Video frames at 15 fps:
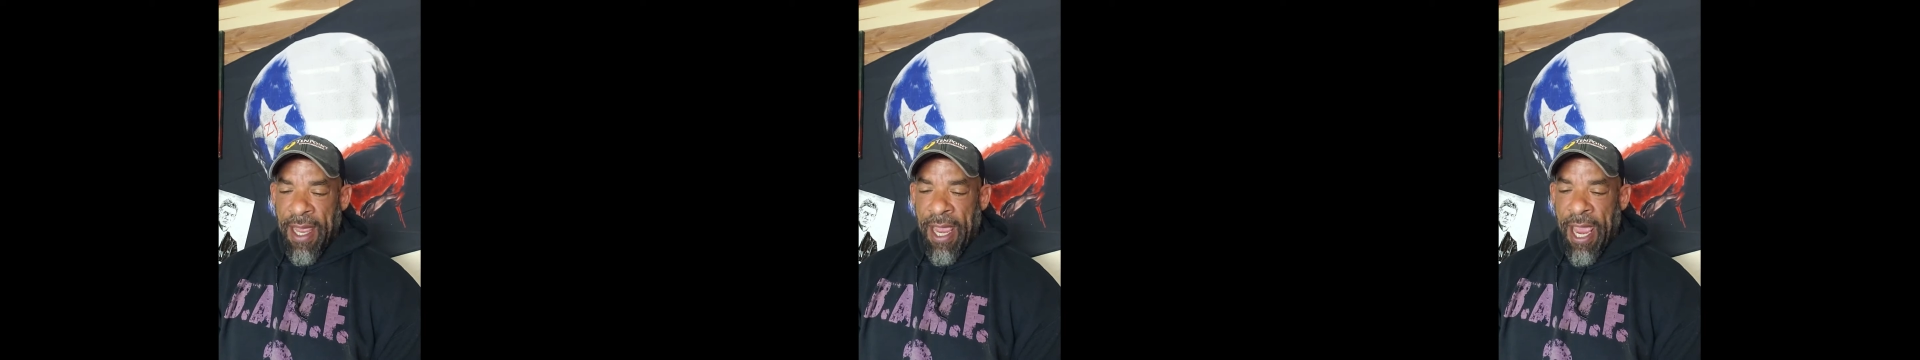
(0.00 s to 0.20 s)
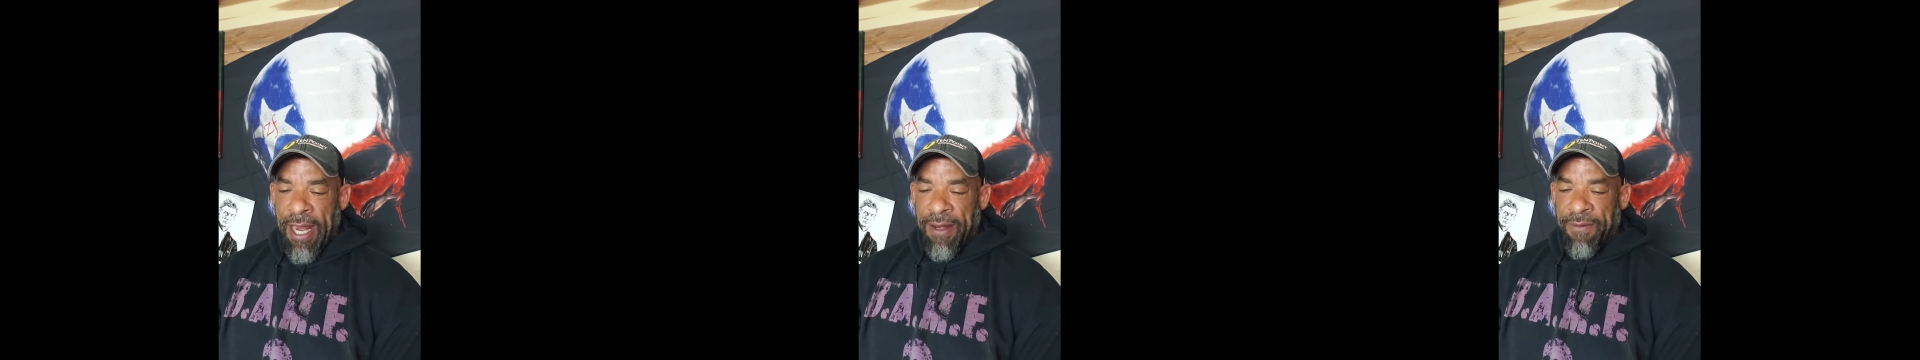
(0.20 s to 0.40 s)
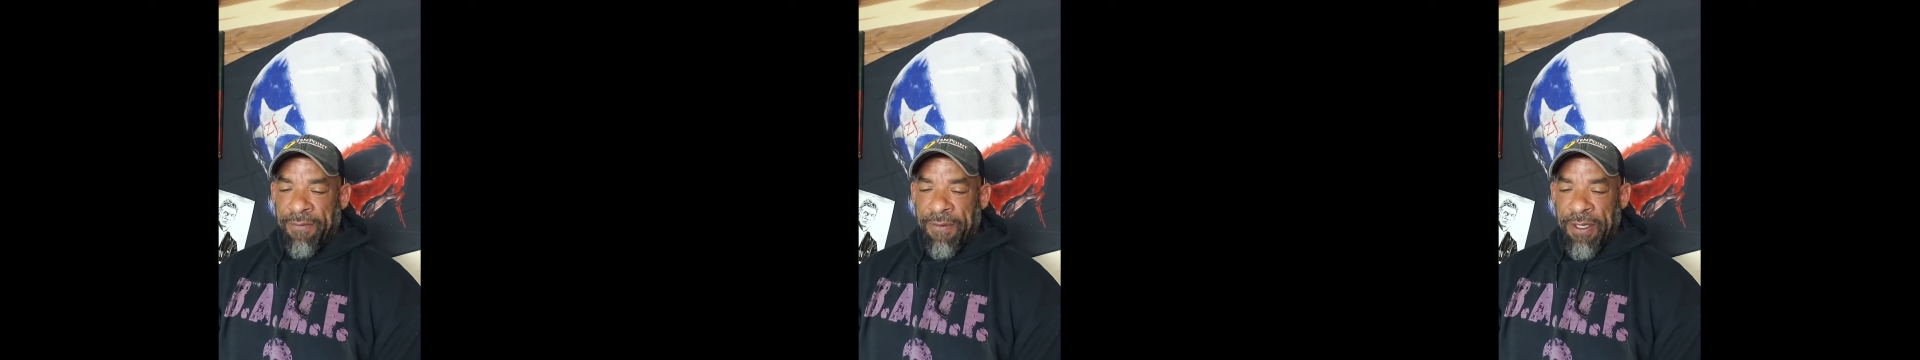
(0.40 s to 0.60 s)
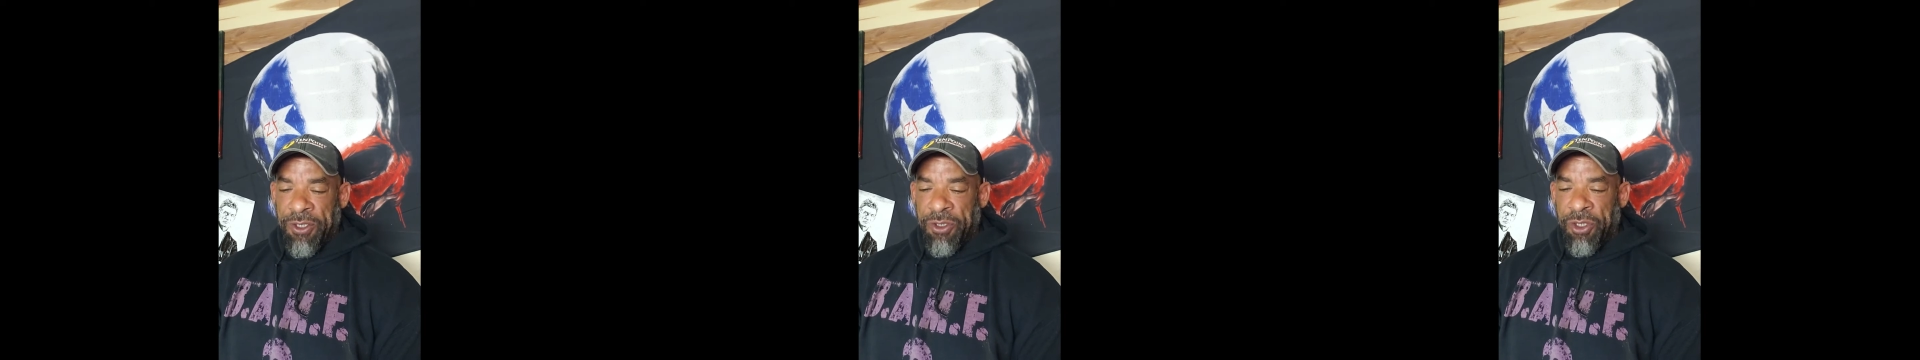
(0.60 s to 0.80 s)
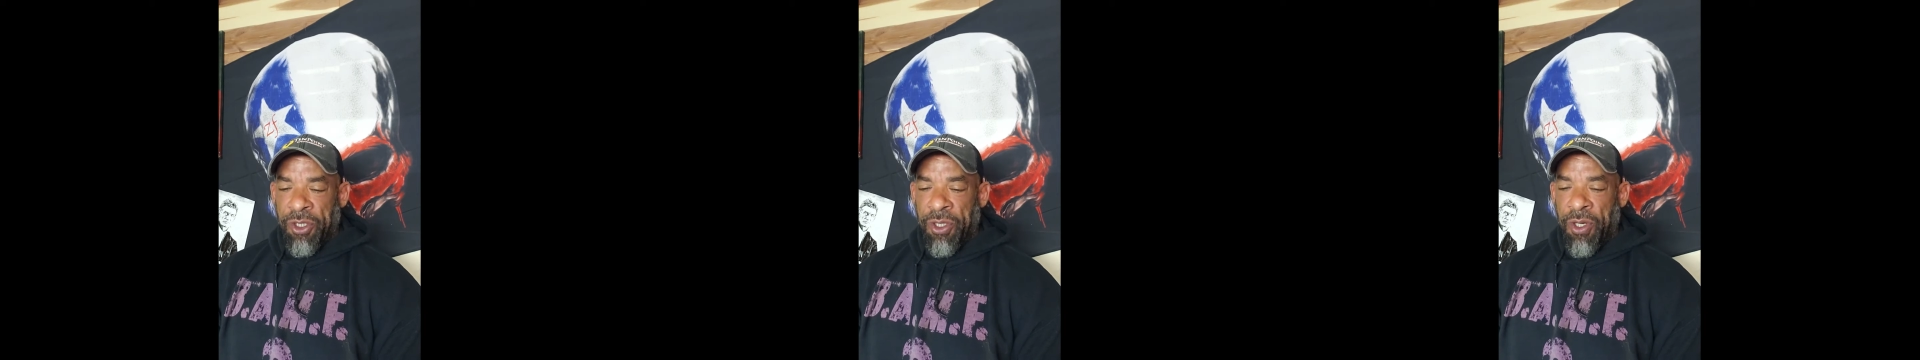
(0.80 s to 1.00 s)
and
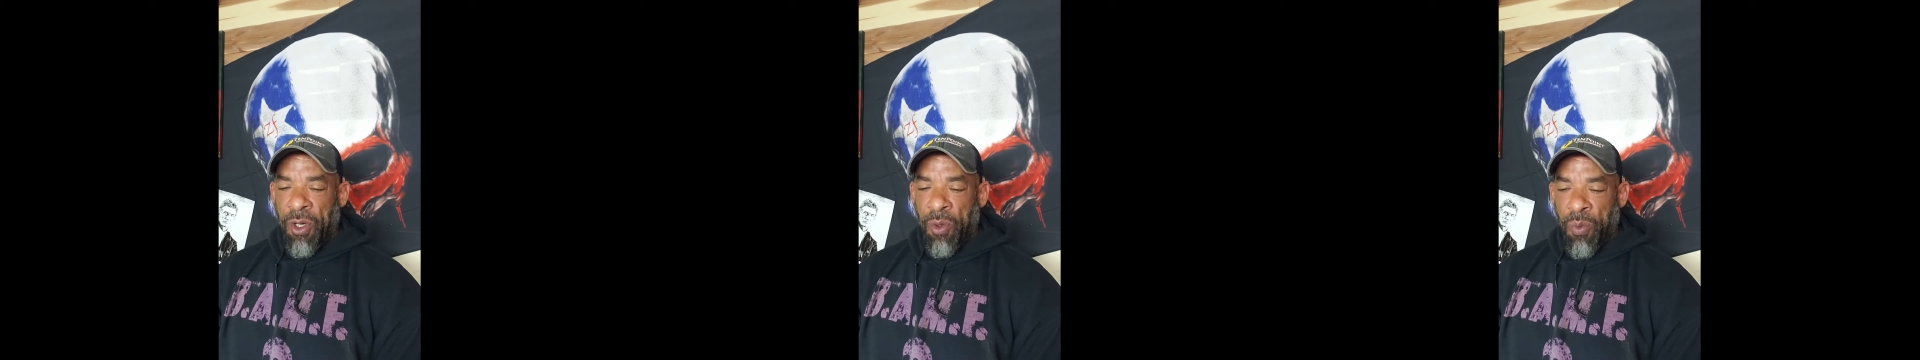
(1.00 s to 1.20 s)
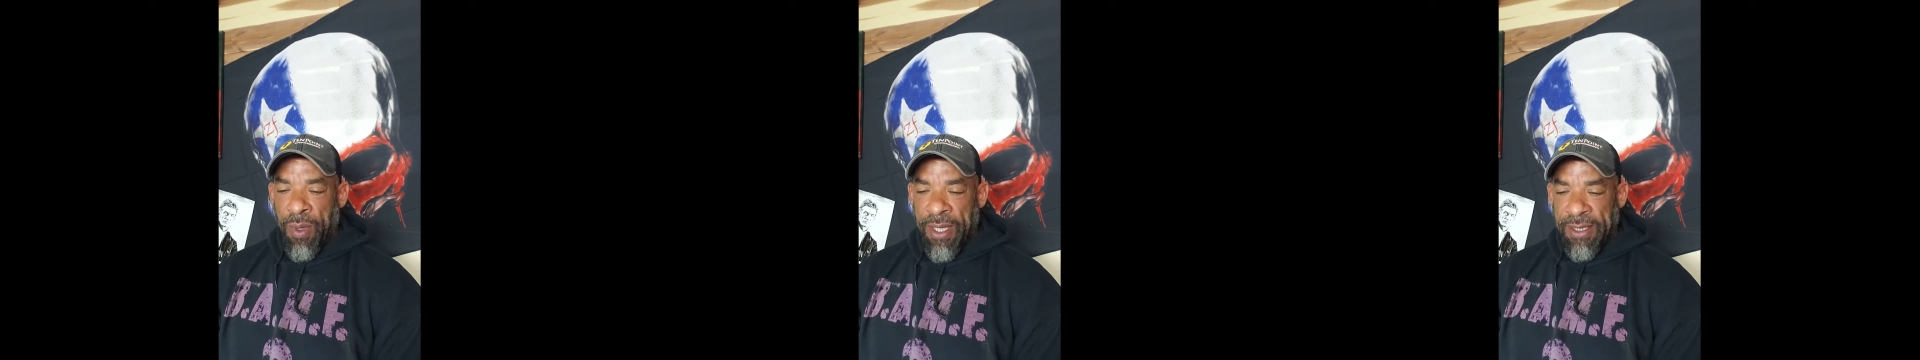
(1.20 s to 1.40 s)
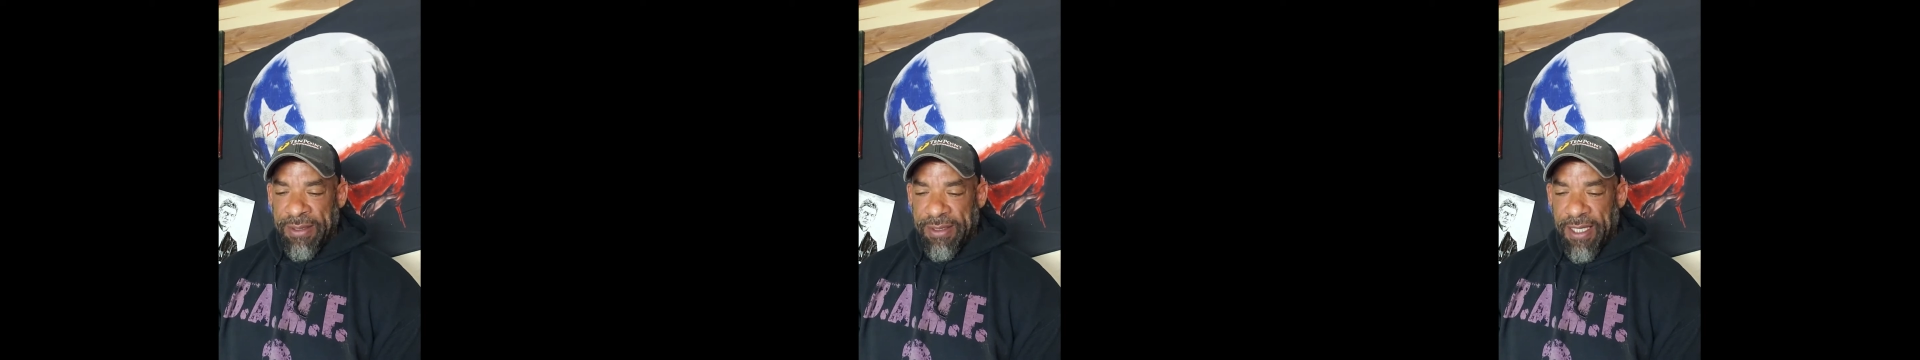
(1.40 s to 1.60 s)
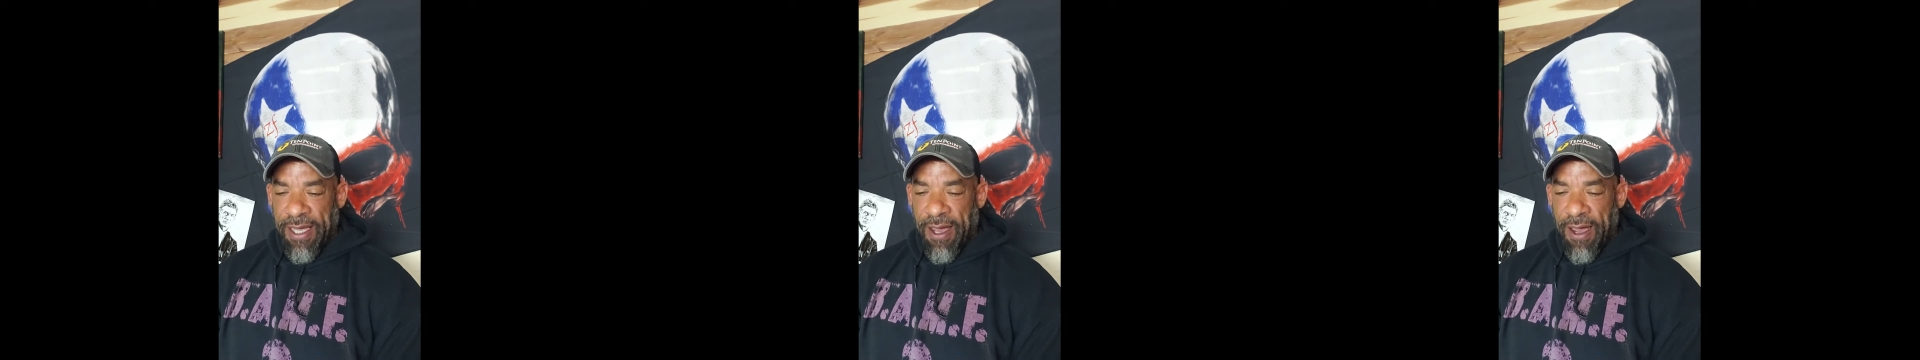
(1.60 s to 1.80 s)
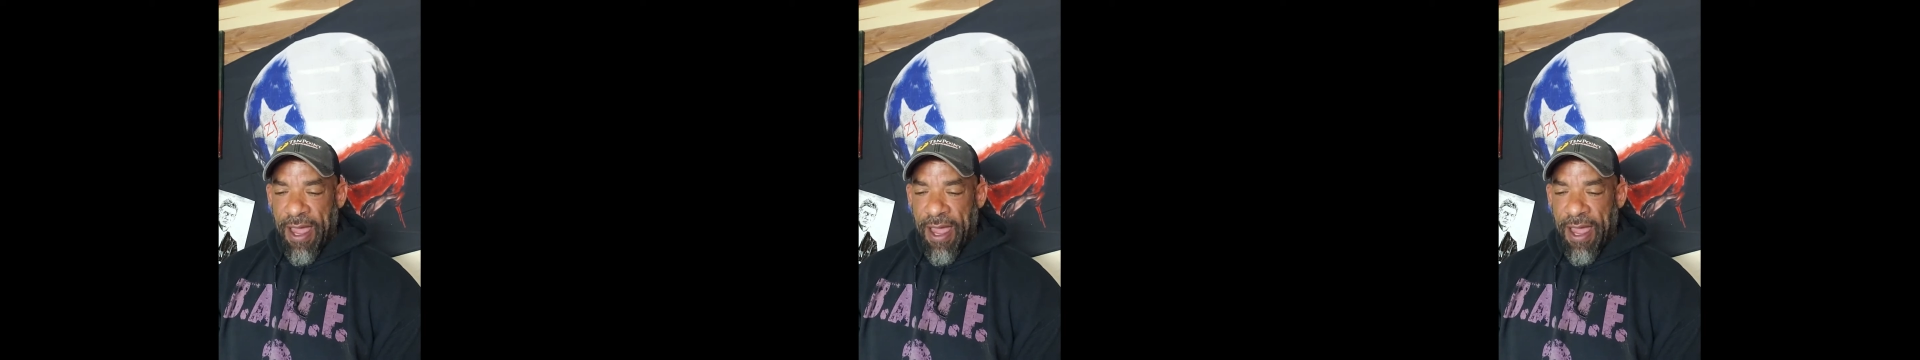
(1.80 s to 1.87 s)
adventure, risk,